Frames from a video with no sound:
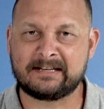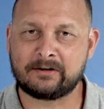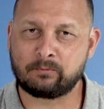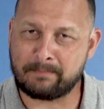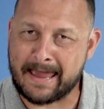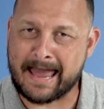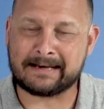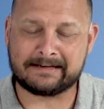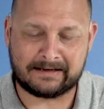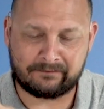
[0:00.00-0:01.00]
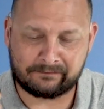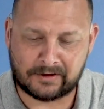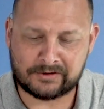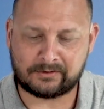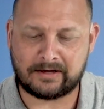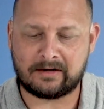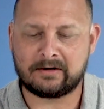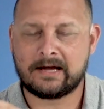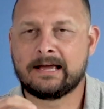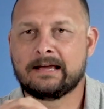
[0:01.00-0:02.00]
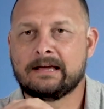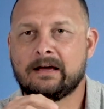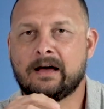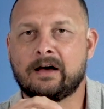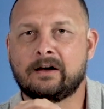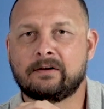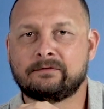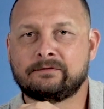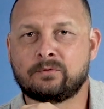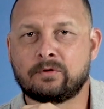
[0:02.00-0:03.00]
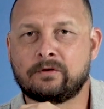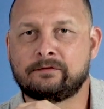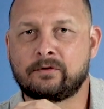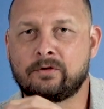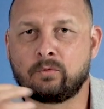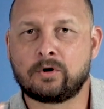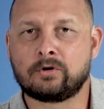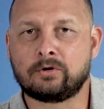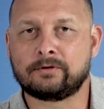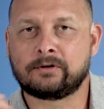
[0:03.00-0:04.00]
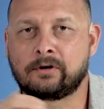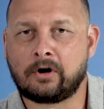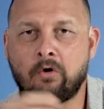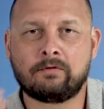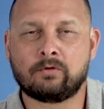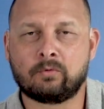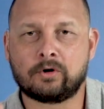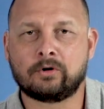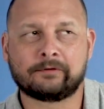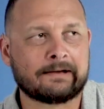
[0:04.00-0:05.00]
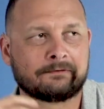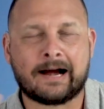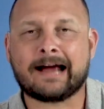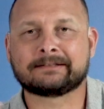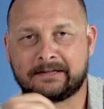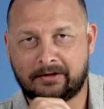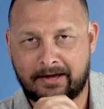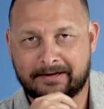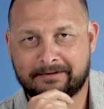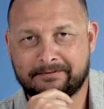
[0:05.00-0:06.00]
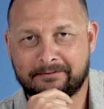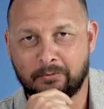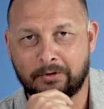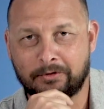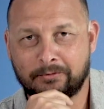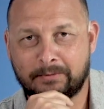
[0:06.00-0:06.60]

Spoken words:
to get mad and to get frustrated for the world or over the world for acting like the world.